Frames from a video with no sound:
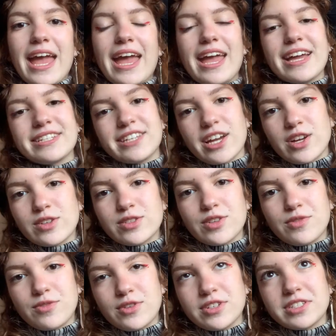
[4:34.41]
and I also
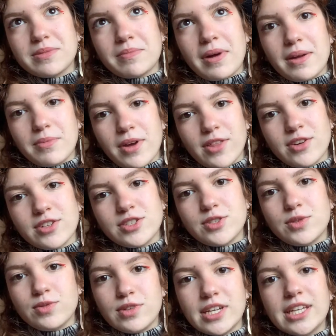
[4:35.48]
forced my brother
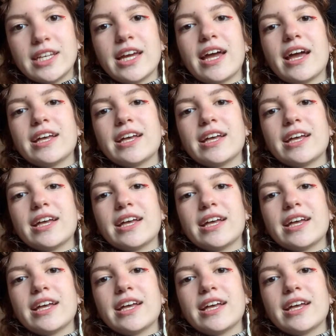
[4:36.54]
to read